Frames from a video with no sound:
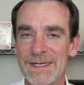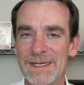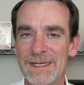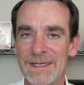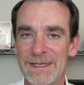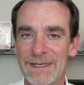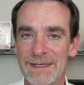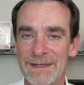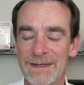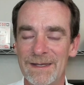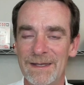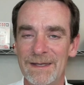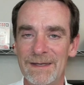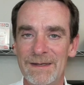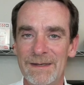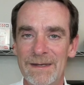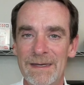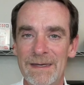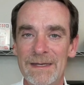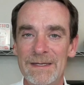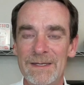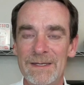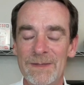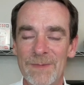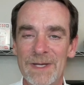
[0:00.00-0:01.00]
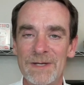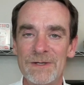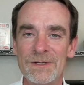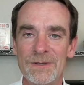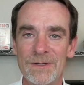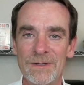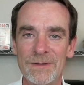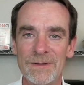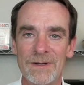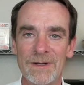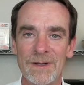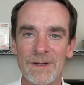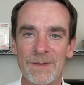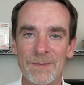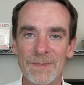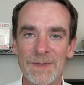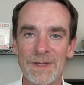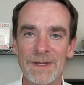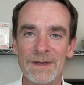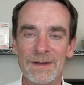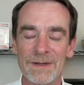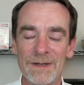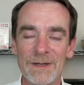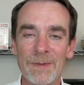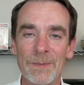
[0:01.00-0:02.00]
and I need to make sure that I'm
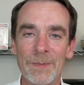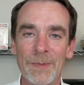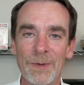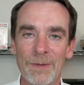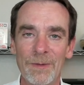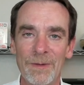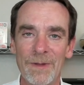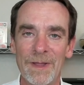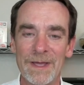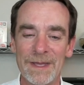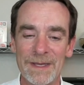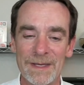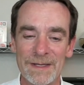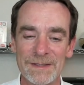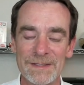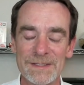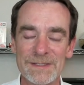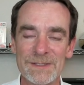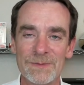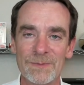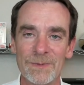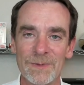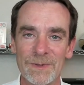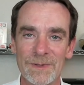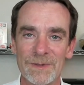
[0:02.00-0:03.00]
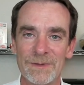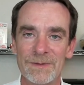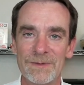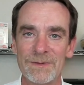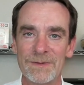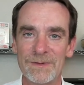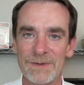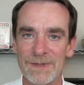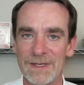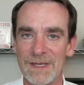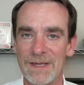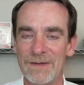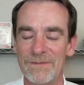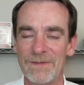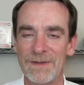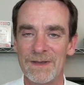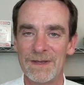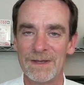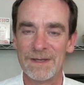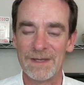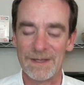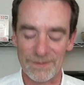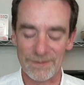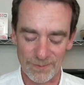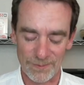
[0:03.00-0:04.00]
in compliance with the FAA